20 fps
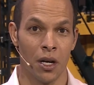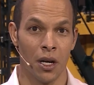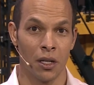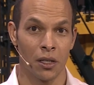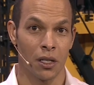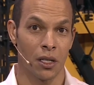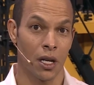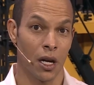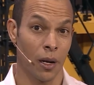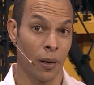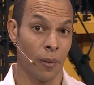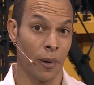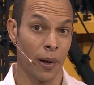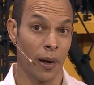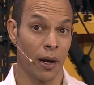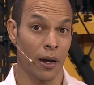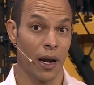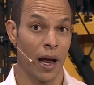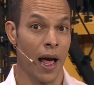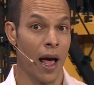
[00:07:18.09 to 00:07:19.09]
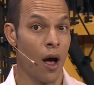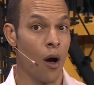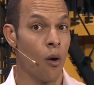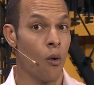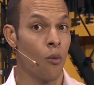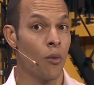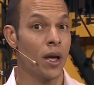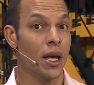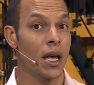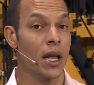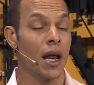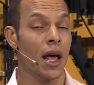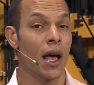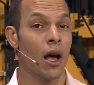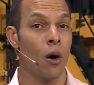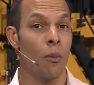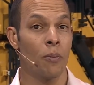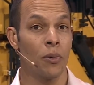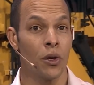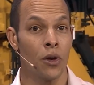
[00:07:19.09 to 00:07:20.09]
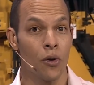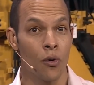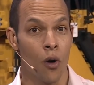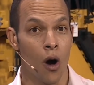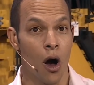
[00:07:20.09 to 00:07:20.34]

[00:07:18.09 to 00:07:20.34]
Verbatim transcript: to talk about how we can help you